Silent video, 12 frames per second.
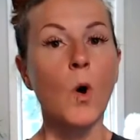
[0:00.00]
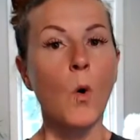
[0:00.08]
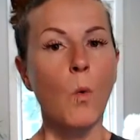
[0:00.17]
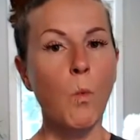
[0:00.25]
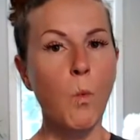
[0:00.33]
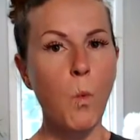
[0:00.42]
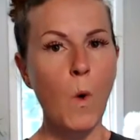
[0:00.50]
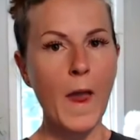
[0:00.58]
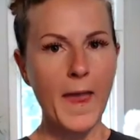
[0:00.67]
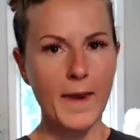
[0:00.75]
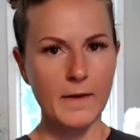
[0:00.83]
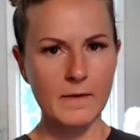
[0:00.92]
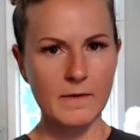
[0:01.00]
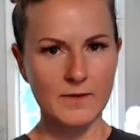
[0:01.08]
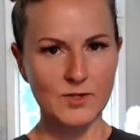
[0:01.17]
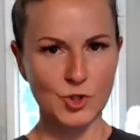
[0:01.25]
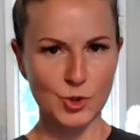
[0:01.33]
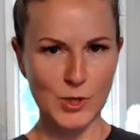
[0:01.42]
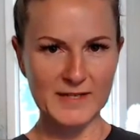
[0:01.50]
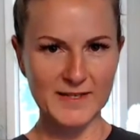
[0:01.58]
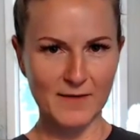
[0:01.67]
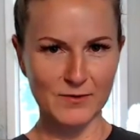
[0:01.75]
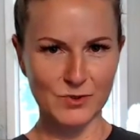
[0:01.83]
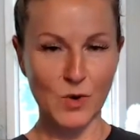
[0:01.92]
when stress
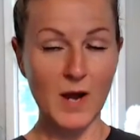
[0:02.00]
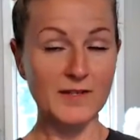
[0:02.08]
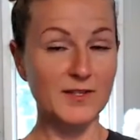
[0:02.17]
levels rise,